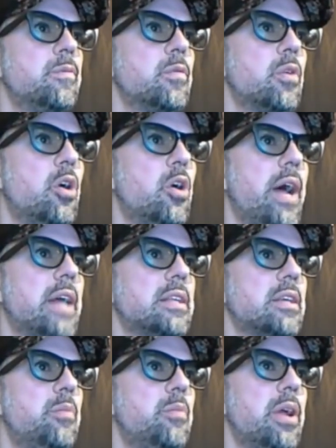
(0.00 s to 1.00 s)
We go back to
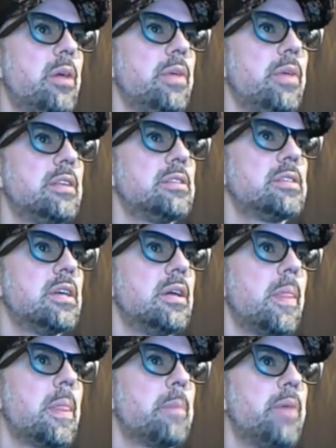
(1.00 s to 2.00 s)
compare means,
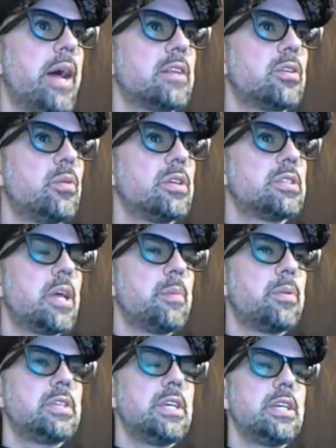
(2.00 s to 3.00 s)
back to one
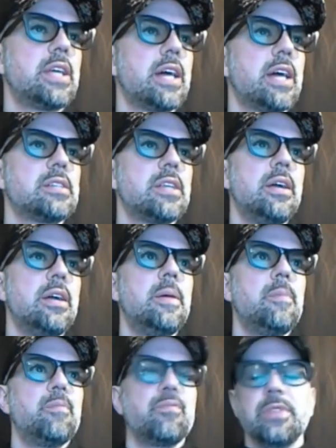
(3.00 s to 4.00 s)
sample t-test.
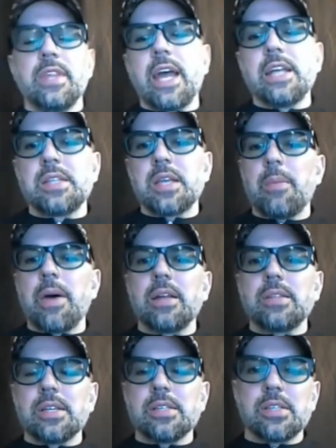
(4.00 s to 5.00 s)
Nice thing
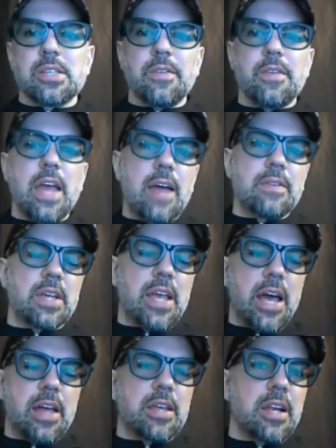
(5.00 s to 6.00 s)
about this is if you have to
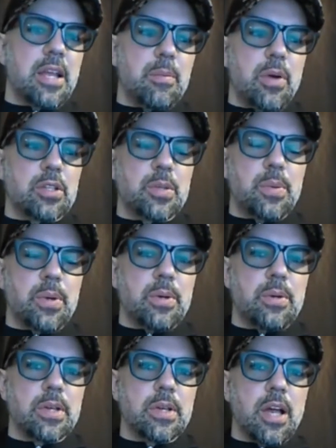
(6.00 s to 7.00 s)
calculate
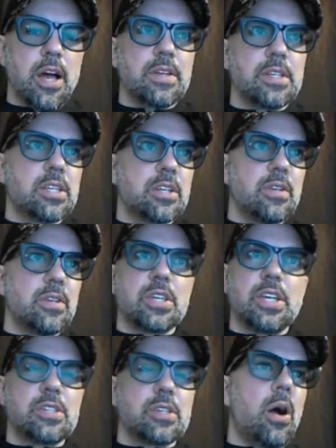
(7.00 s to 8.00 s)
multiple confidence intervals,
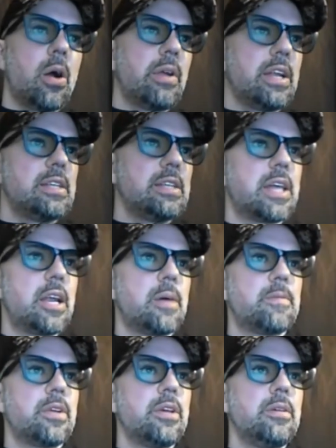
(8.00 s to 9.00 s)
it's already set up
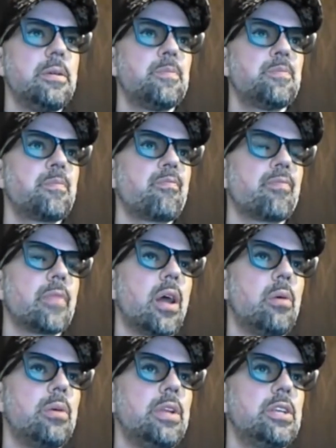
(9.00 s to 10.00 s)
for you.
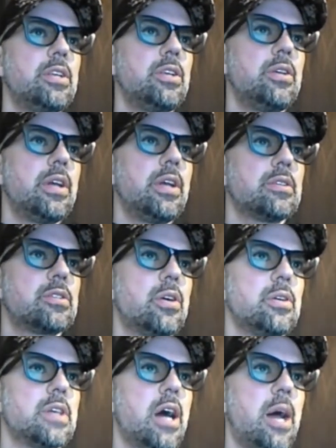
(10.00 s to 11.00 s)
All we need to do here is go
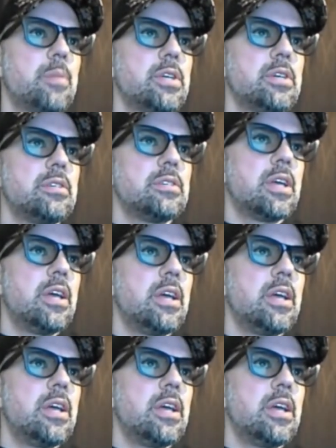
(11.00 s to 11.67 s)
into options,